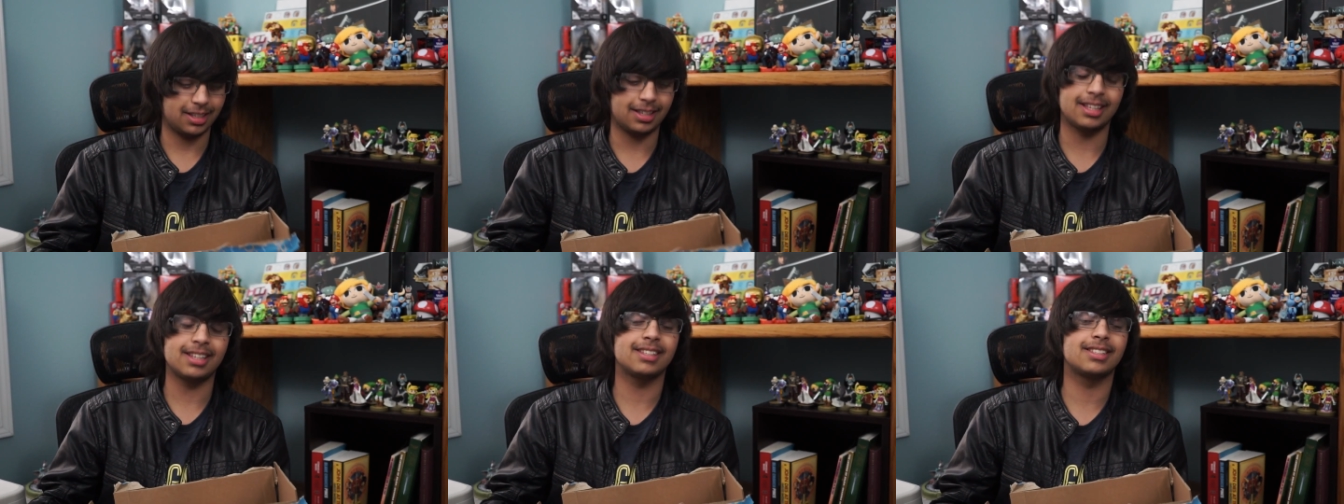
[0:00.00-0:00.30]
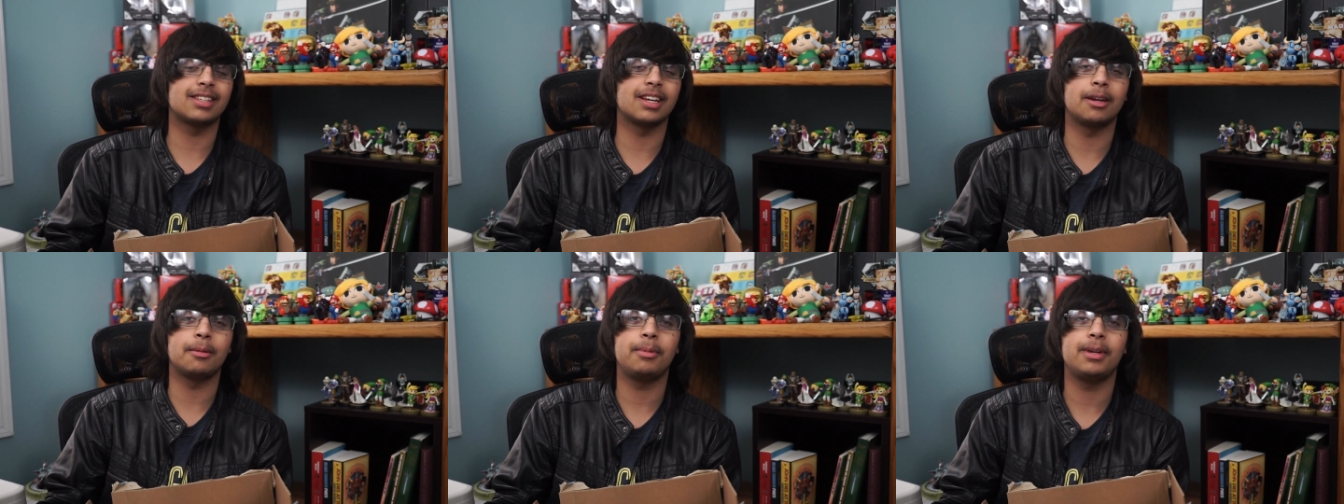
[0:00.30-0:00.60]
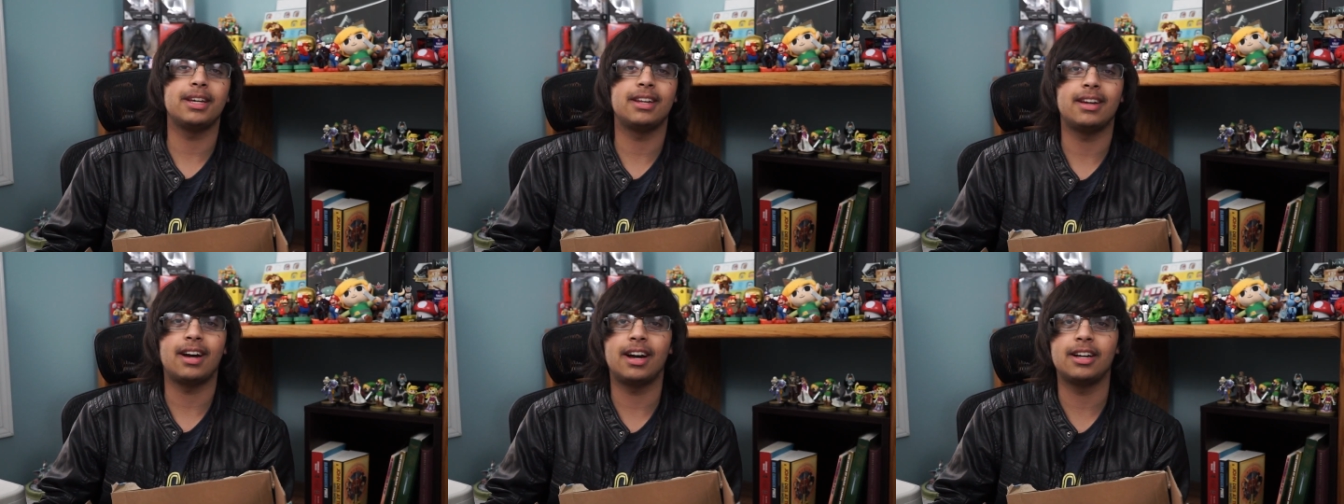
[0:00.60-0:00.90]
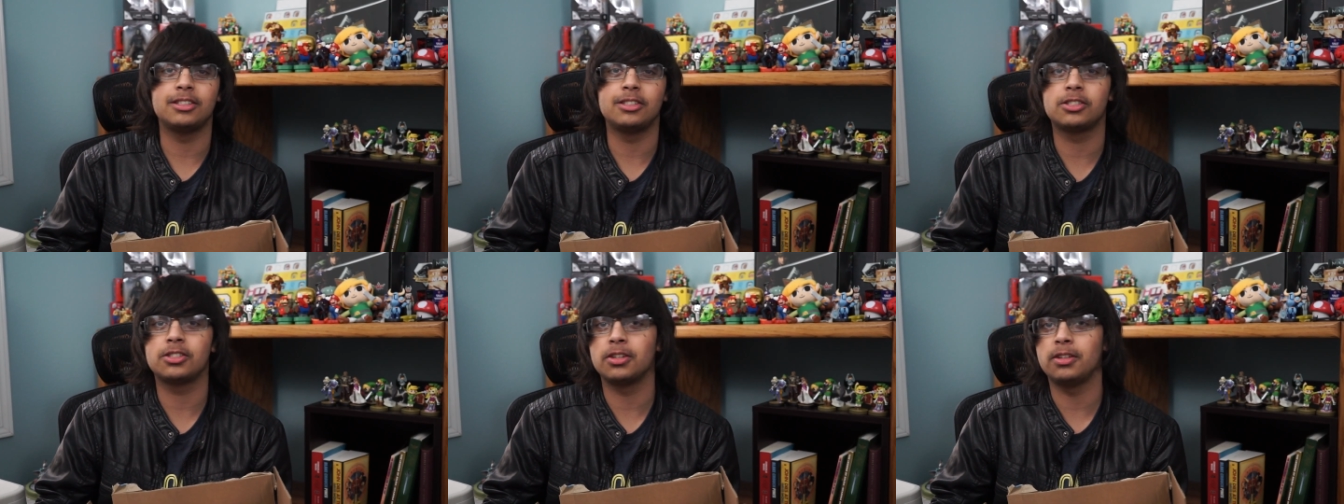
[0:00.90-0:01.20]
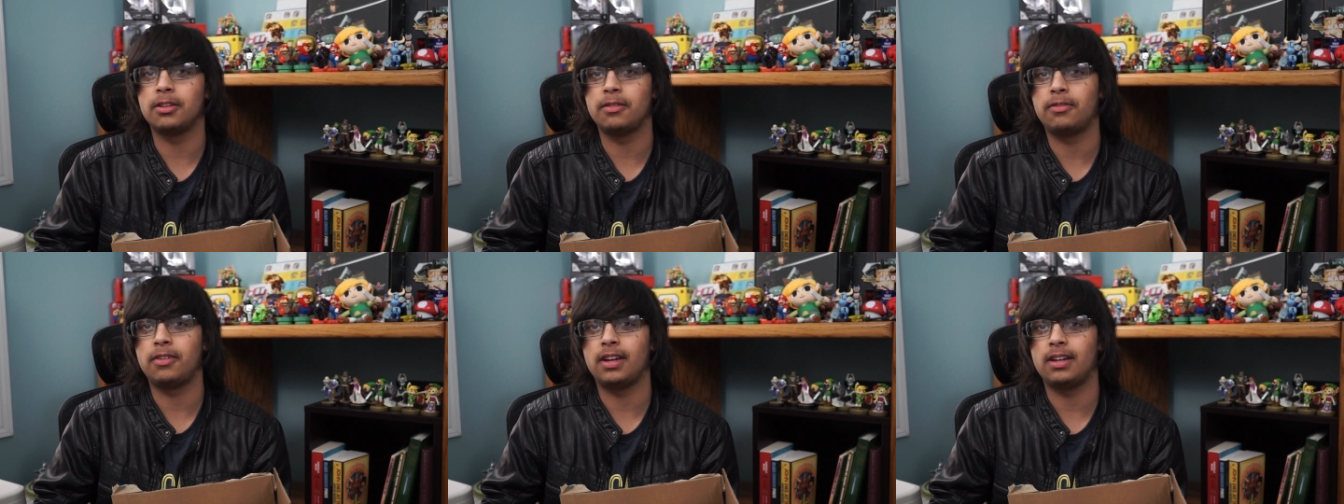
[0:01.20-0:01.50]
this is gonna be an
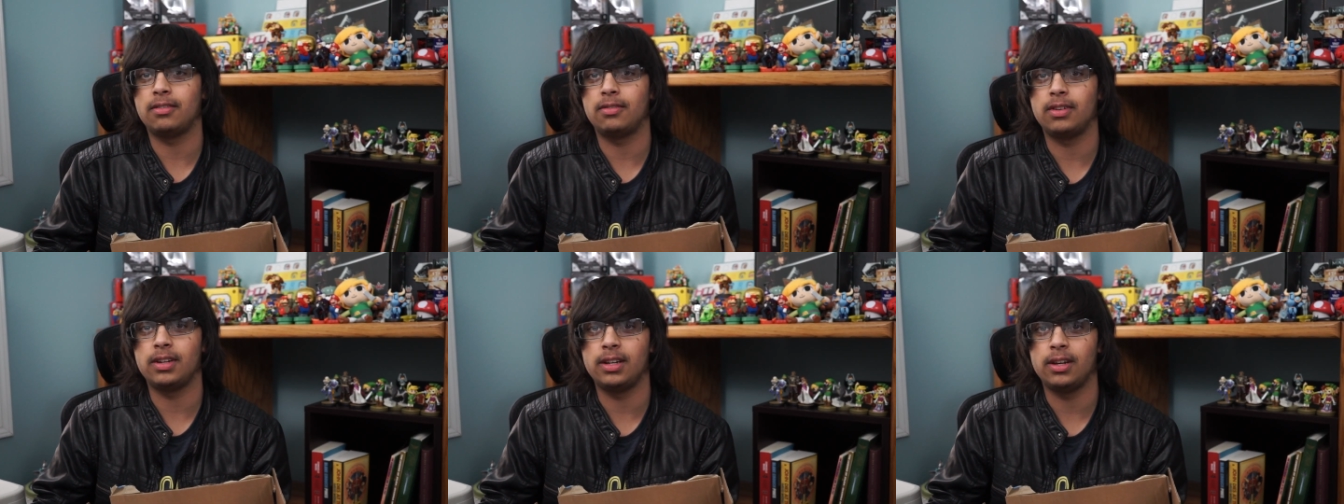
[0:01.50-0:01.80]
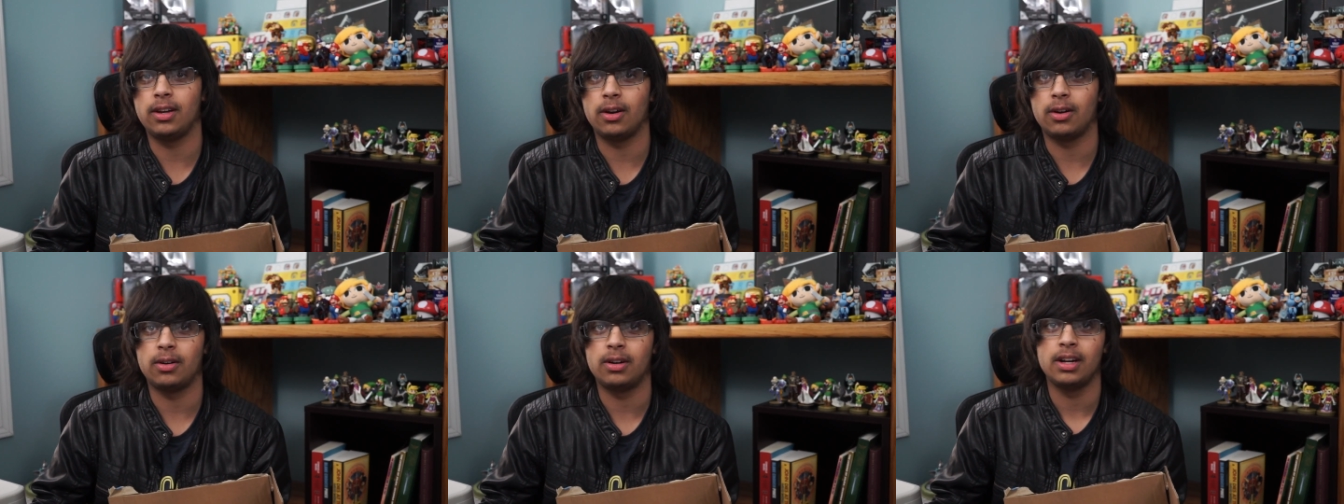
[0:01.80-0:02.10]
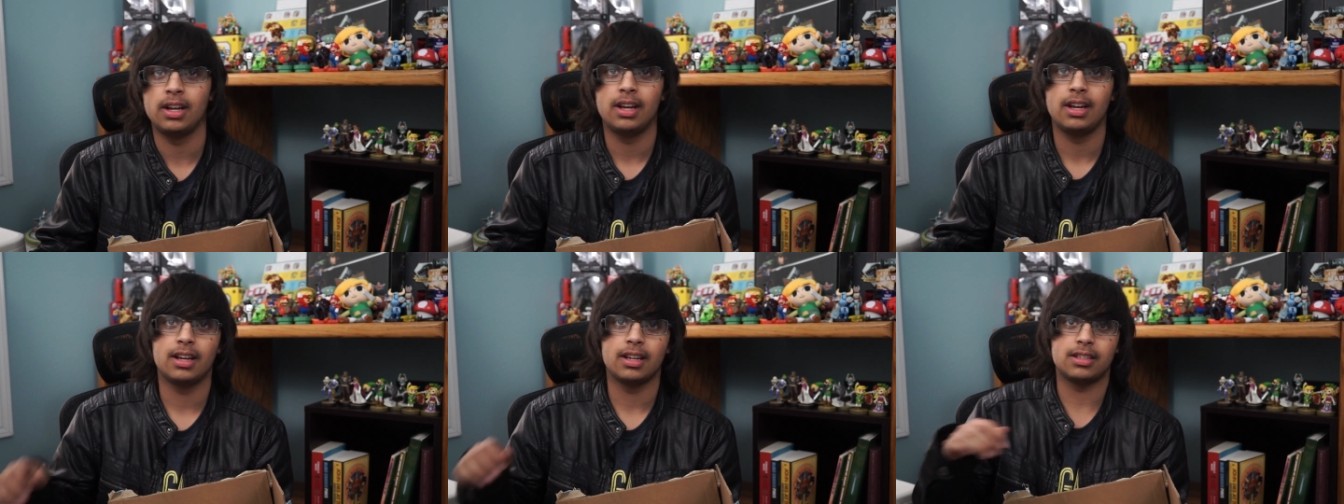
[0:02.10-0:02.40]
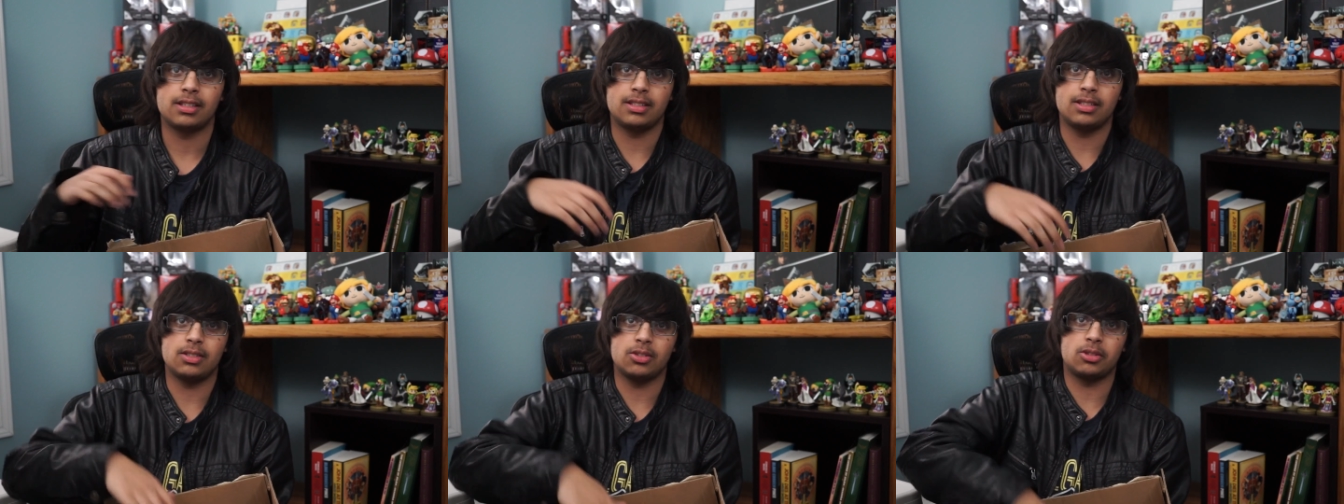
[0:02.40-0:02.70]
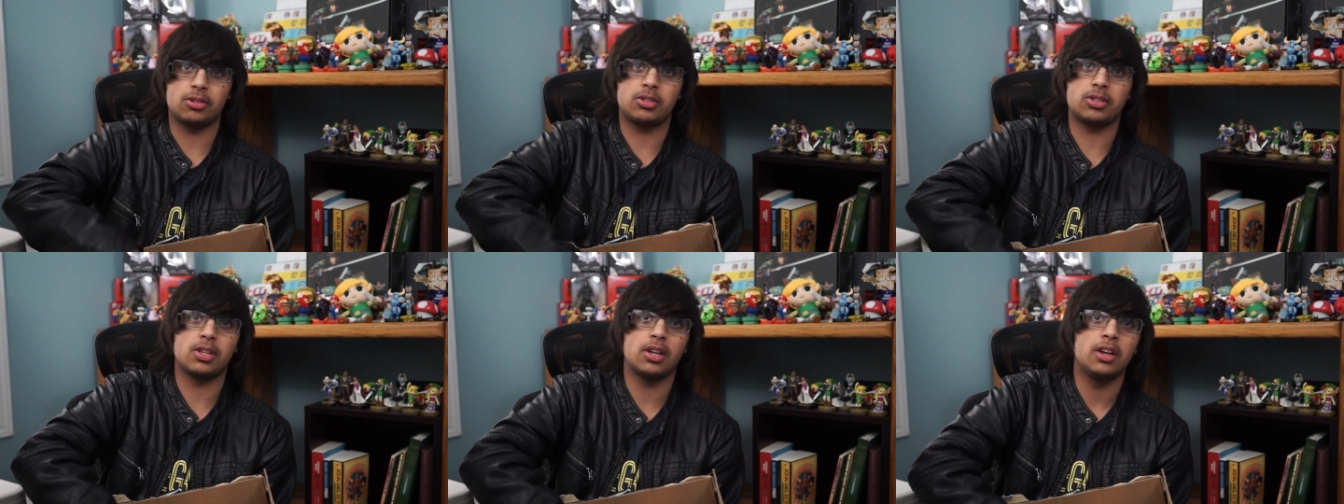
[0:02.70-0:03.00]
uncellophane video because
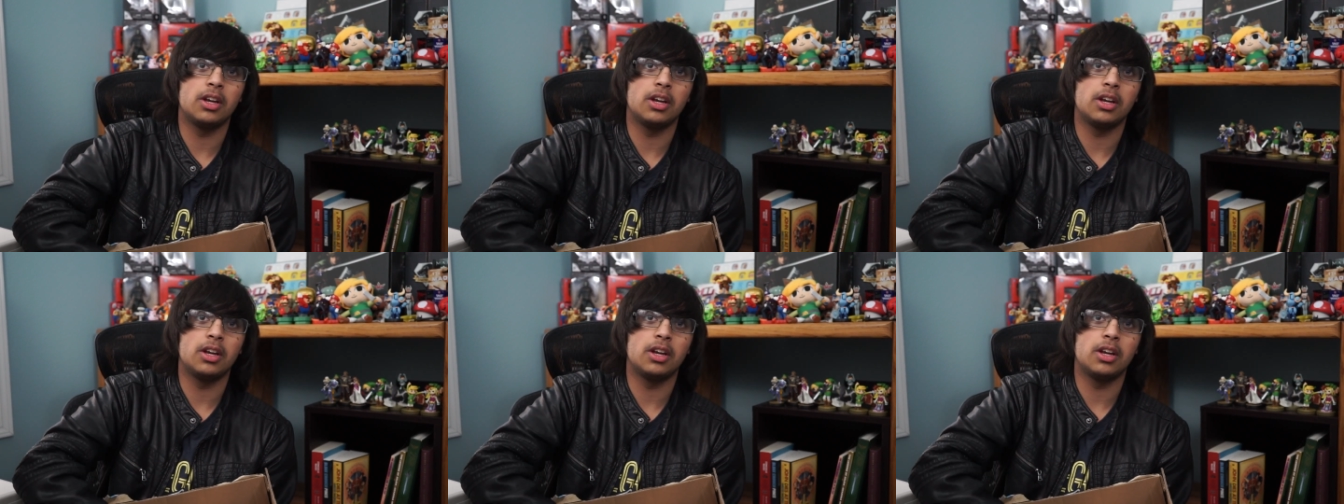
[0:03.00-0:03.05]
there's